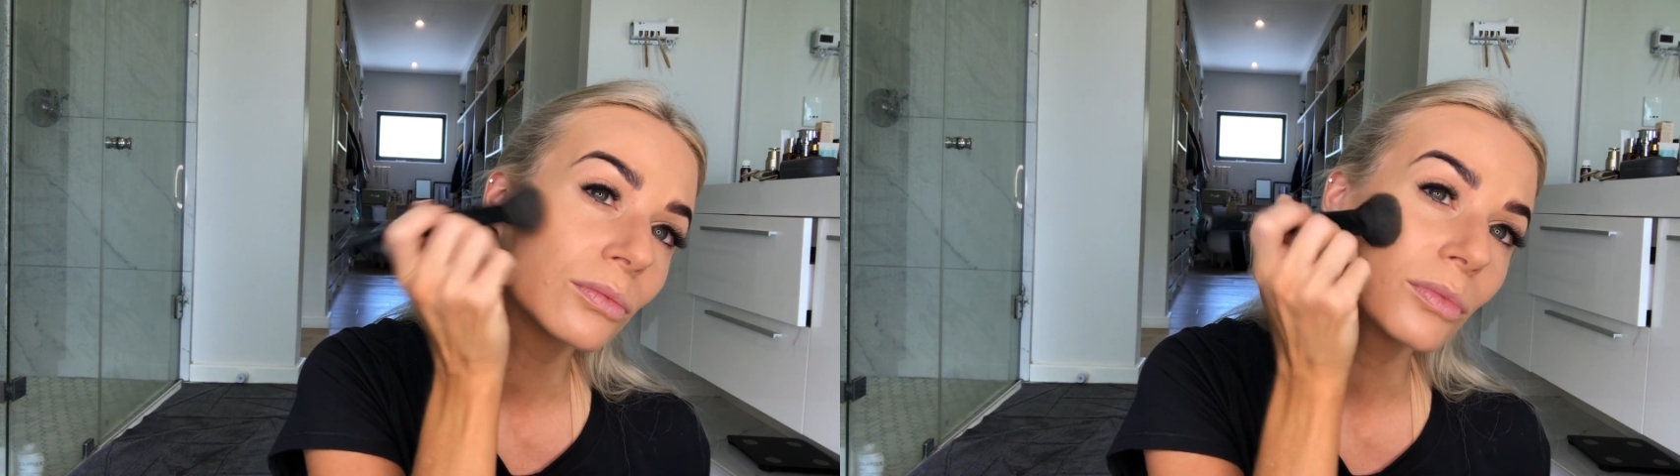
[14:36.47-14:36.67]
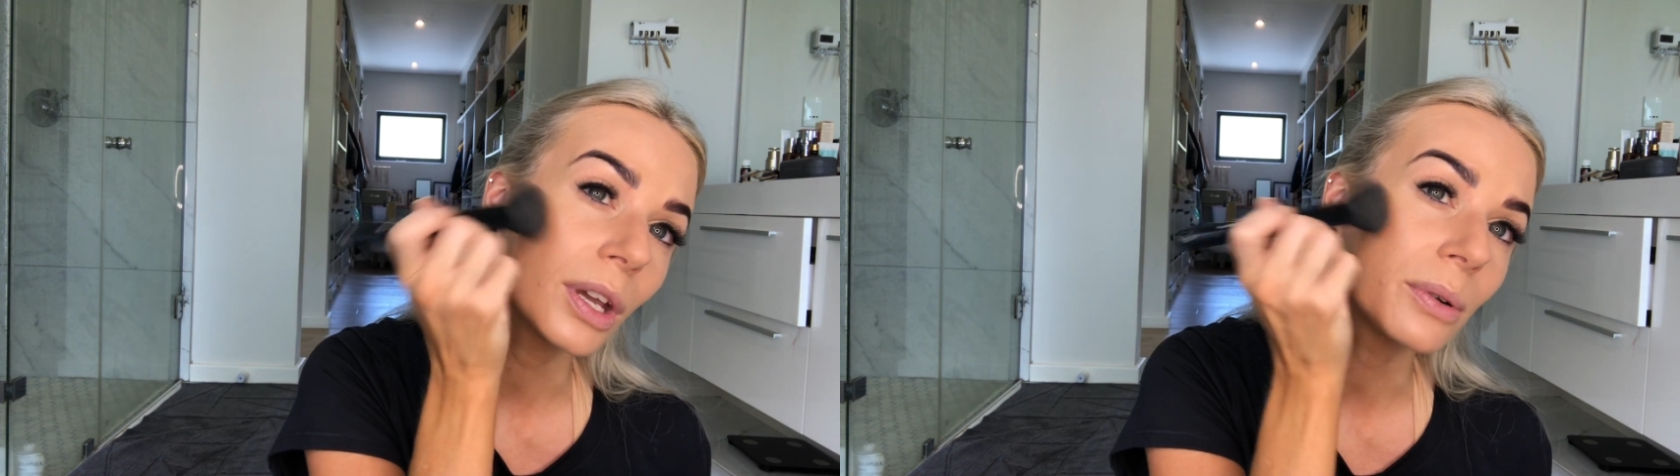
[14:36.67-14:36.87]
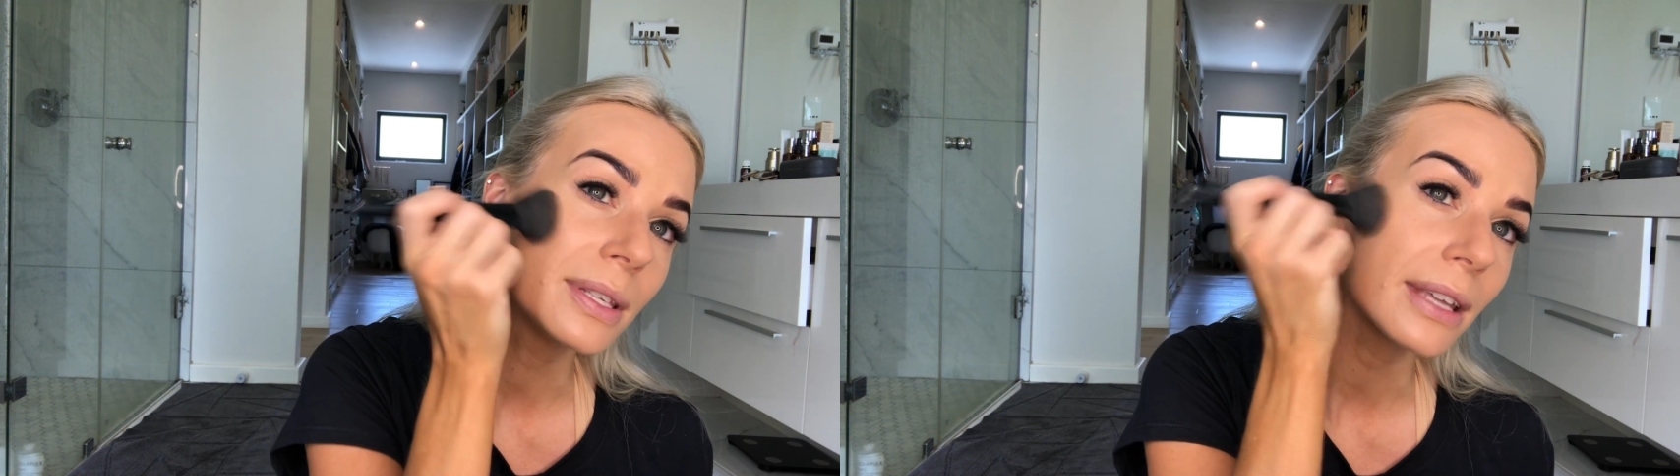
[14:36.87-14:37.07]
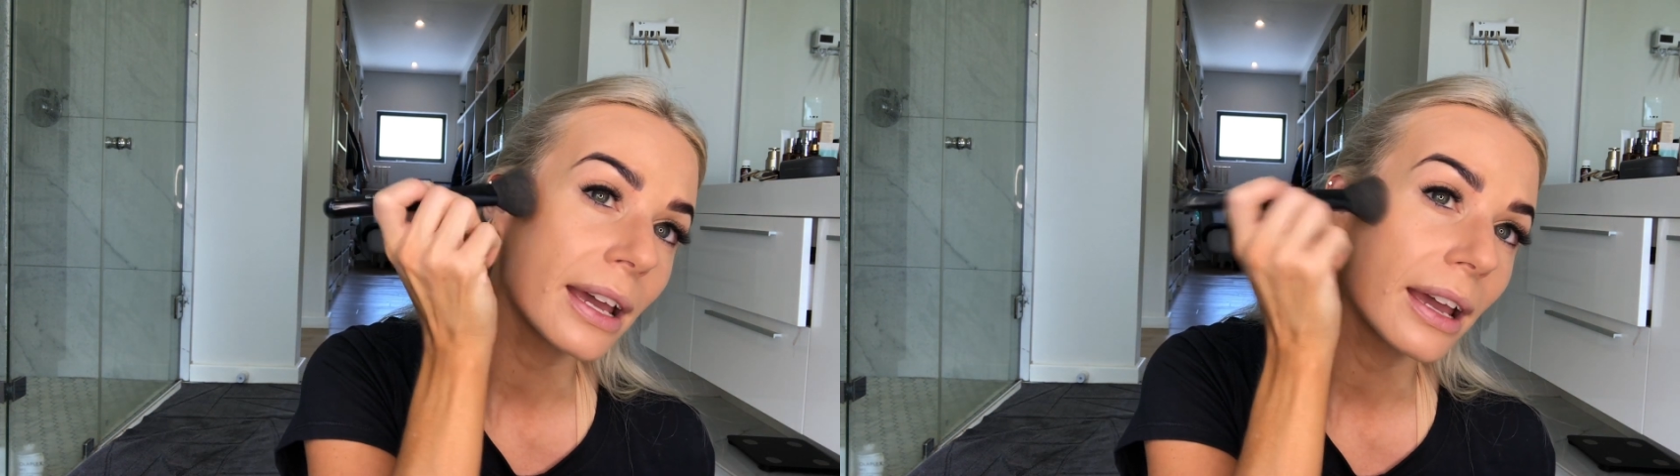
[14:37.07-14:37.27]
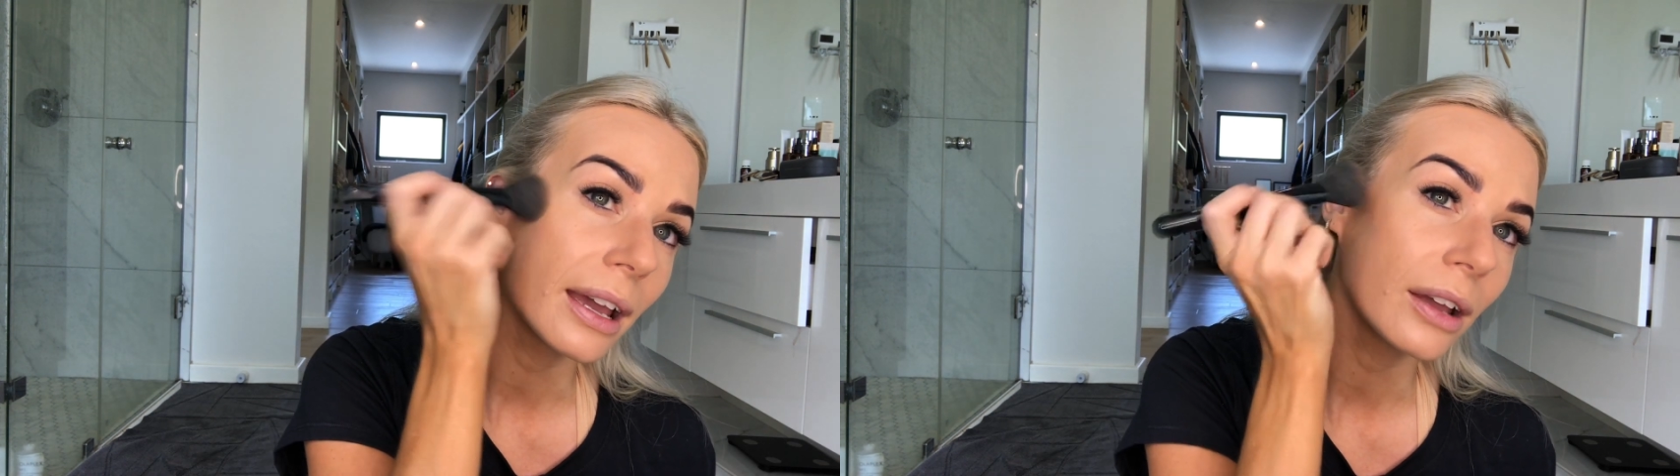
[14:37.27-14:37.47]
I would
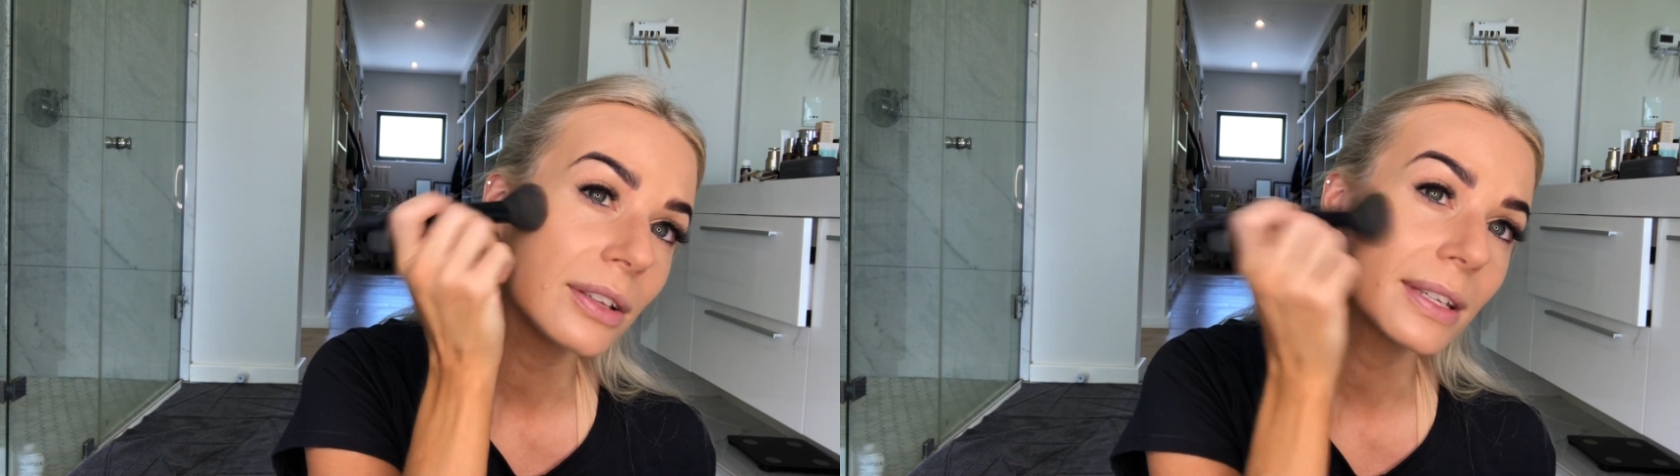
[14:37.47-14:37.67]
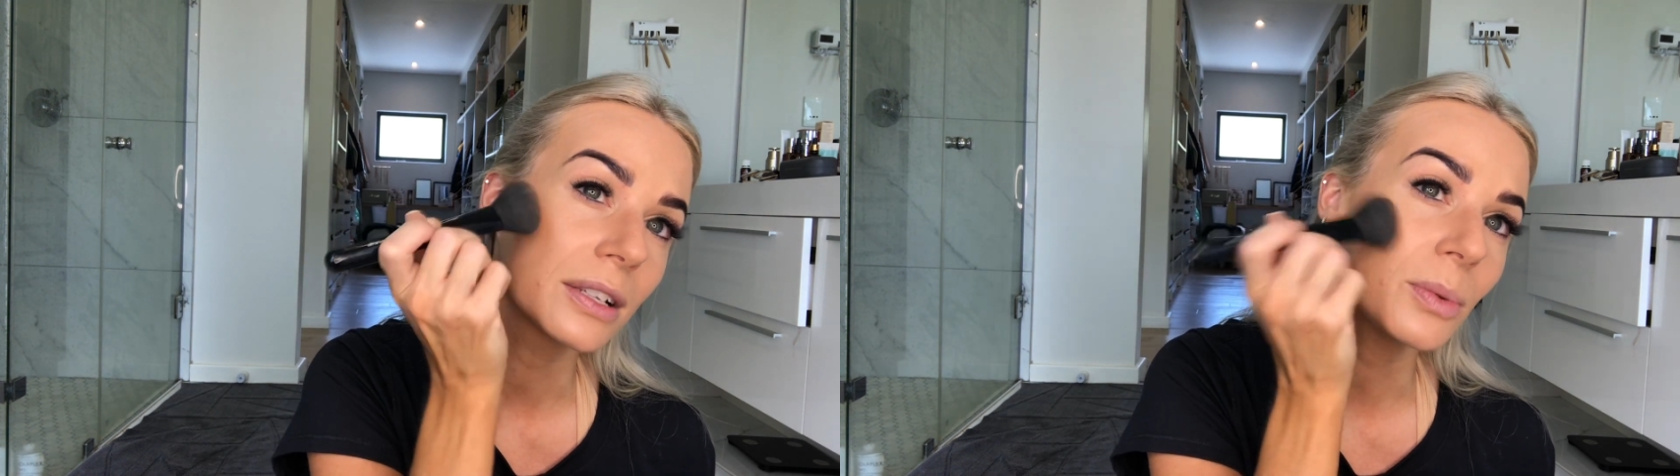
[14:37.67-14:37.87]
say, 6